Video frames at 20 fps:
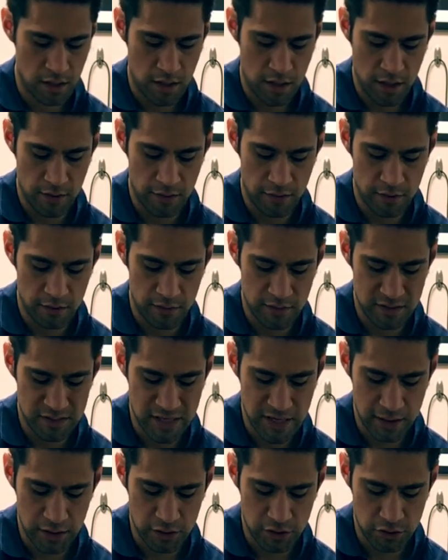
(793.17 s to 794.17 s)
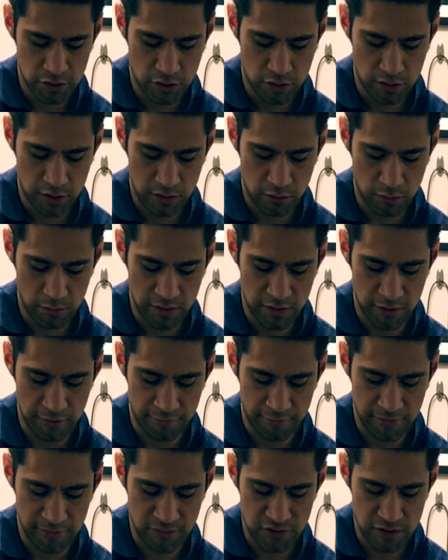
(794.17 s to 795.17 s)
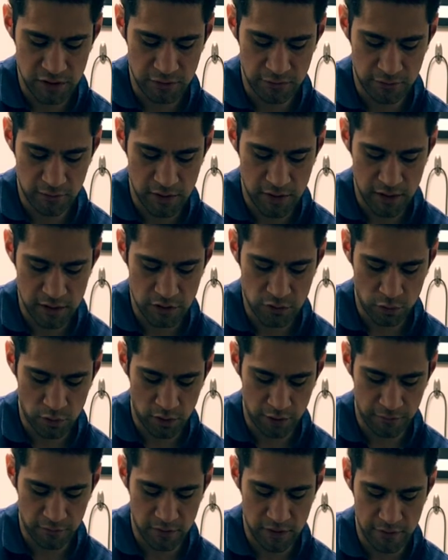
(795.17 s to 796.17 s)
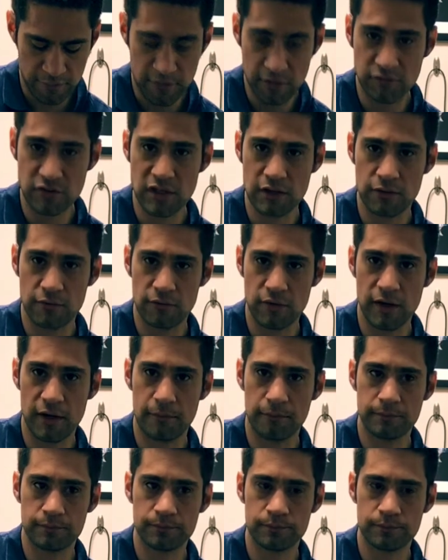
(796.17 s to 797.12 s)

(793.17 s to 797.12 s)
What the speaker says: And then the 2nd string will be the 15th fret, 12th fret, 15th fret.